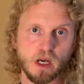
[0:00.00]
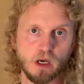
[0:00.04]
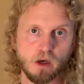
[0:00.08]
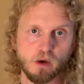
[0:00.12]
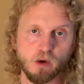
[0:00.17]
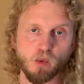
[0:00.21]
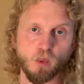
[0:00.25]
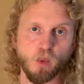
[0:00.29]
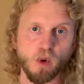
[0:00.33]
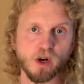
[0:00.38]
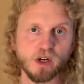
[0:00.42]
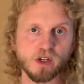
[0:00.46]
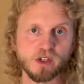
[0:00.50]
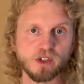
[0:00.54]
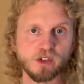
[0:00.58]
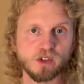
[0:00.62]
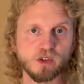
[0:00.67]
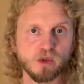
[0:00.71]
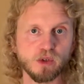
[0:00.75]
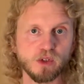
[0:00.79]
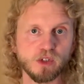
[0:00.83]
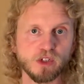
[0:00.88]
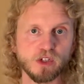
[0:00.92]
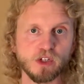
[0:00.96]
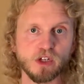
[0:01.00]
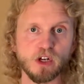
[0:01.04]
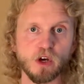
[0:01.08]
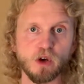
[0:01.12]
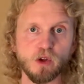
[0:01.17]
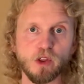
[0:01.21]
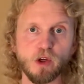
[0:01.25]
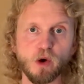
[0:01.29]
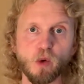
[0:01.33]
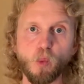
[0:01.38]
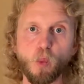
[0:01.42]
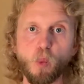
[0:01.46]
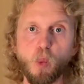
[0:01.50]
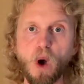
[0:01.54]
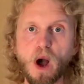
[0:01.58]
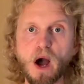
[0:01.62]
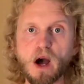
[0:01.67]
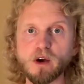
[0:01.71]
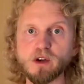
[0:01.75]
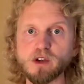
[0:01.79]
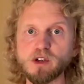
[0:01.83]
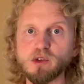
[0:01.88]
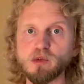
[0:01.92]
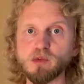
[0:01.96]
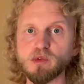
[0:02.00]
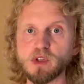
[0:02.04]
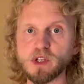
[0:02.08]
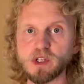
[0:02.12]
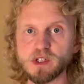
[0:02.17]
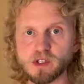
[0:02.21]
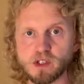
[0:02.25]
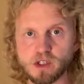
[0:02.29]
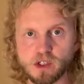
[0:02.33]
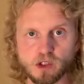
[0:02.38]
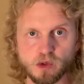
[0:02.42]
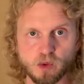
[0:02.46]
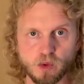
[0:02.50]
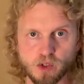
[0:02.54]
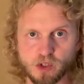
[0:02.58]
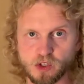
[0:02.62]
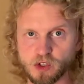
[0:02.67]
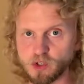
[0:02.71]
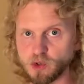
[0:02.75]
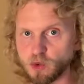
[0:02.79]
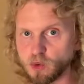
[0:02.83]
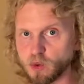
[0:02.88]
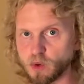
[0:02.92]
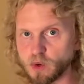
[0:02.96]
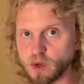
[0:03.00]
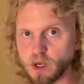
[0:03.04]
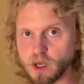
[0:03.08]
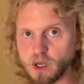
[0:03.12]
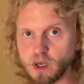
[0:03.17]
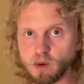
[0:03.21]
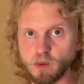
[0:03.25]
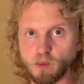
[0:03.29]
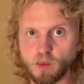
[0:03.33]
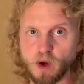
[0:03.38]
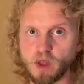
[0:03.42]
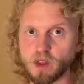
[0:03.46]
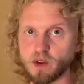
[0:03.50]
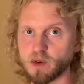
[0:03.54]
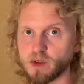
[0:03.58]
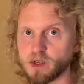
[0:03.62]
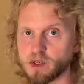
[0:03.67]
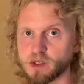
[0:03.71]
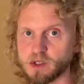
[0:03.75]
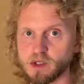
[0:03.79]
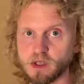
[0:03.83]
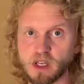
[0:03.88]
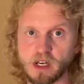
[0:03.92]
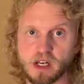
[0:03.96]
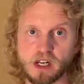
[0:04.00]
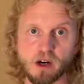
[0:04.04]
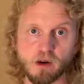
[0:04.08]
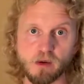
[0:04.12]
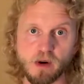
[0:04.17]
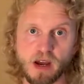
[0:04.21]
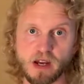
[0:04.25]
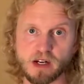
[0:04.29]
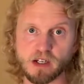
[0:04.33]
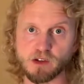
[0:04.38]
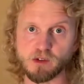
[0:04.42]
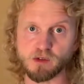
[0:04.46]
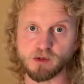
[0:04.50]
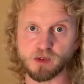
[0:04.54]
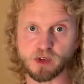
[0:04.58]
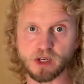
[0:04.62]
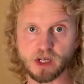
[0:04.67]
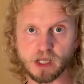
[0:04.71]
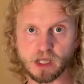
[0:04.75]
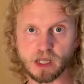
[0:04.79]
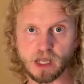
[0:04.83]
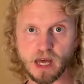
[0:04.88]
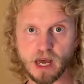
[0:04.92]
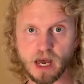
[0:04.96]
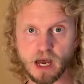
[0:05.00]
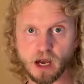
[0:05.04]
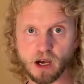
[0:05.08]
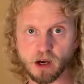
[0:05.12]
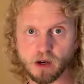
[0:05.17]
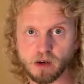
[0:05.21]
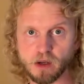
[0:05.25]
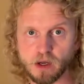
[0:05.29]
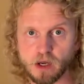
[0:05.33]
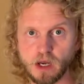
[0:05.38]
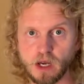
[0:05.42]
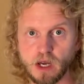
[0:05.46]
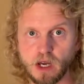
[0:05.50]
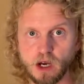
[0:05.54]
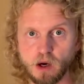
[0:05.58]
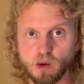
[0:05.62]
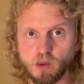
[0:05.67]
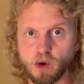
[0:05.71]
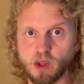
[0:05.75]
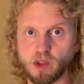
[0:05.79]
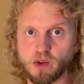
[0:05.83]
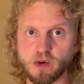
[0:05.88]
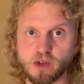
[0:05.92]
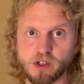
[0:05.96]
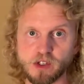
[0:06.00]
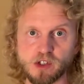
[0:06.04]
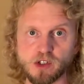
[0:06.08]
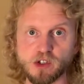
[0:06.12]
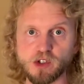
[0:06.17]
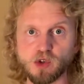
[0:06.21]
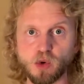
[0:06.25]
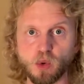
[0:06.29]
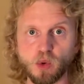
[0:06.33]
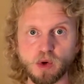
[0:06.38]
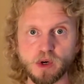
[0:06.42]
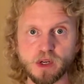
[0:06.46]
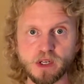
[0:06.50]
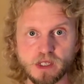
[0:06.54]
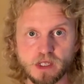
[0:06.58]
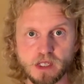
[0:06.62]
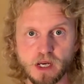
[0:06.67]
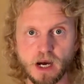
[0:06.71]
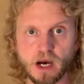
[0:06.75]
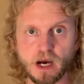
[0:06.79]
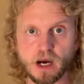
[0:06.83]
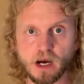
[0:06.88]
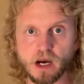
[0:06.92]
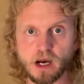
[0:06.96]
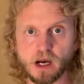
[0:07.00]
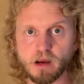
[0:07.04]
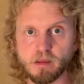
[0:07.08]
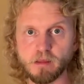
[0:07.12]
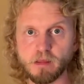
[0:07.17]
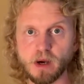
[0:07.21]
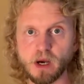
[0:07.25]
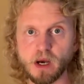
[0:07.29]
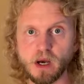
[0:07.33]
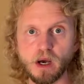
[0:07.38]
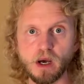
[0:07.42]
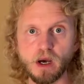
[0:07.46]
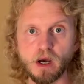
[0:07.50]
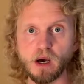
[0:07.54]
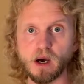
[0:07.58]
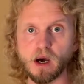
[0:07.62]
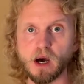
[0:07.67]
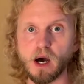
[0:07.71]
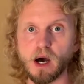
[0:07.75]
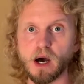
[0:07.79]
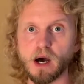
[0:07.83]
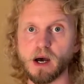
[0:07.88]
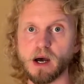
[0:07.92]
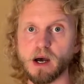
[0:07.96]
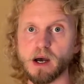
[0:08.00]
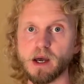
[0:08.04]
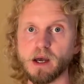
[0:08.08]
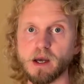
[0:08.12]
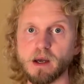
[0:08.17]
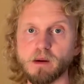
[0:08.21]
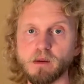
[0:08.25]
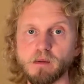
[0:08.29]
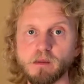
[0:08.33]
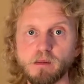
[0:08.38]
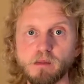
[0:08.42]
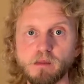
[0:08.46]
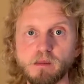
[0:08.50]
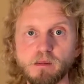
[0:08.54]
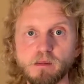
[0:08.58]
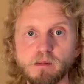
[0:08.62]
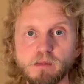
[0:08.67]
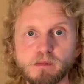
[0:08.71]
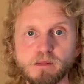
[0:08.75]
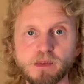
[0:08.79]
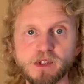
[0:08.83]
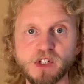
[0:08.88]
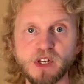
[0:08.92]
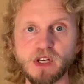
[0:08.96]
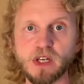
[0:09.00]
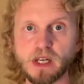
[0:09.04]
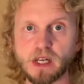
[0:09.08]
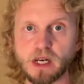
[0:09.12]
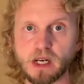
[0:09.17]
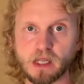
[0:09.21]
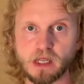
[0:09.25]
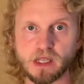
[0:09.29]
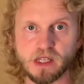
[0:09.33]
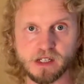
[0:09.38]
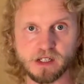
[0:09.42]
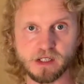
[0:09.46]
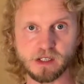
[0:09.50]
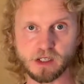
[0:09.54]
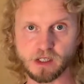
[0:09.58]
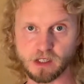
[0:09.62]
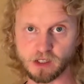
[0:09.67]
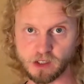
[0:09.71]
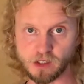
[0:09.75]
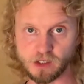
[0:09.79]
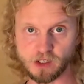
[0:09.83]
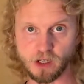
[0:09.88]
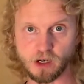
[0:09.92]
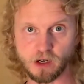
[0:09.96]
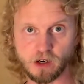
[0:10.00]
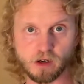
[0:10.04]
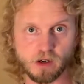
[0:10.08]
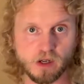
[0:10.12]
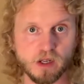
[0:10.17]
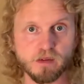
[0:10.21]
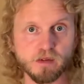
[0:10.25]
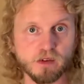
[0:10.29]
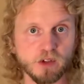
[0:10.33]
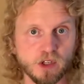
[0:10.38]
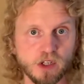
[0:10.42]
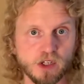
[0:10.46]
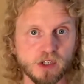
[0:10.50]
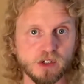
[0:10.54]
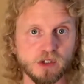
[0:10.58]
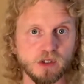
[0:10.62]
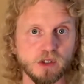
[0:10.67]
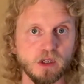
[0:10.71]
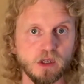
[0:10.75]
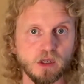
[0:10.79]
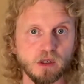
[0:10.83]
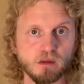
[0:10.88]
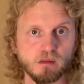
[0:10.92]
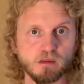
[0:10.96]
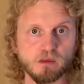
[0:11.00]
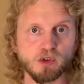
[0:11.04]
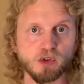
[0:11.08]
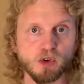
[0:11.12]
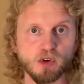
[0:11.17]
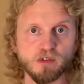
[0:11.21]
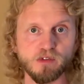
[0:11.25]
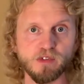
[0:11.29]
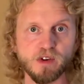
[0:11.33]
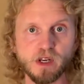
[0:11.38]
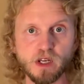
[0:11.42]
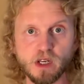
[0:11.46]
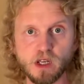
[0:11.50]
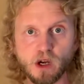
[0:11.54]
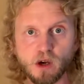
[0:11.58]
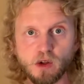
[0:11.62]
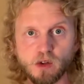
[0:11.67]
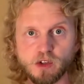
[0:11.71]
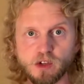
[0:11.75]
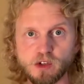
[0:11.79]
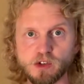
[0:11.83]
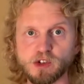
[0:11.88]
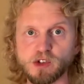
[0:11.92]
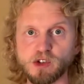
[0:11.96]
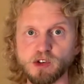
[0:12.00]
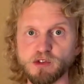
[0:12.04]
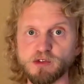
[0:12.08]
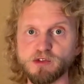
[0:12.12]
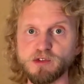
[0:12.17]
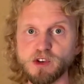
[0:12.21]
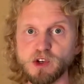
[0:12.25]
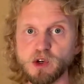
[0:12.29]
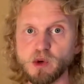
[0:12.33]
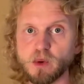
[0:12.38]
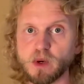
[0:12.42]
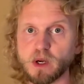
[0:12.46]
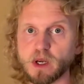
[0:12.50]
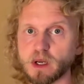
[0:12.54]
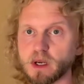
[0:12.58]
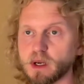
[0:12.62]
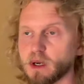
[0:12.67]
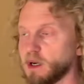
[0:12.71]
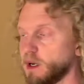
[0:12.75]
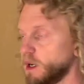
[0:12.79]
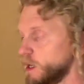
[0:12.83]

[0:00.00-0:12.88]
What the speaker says: We wanted students to know that while you listen to a story, whether it's an interactive read aloud, whether it's story time, sitting at a listening center, even listening to a video that you're still viewing,